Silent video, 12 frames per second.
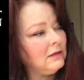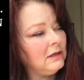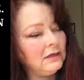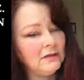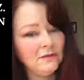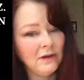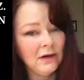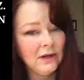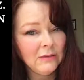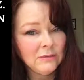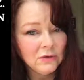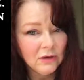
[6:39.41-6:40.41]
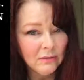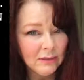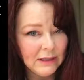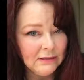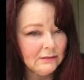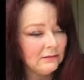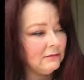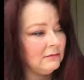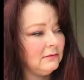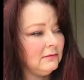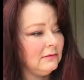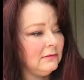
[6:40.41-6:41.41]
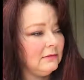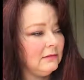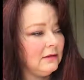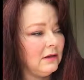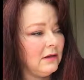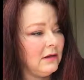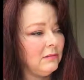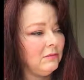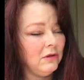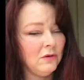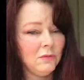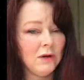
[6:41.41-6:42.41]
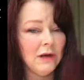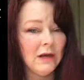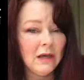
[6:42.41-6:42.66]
It's very absorbent. You can wear it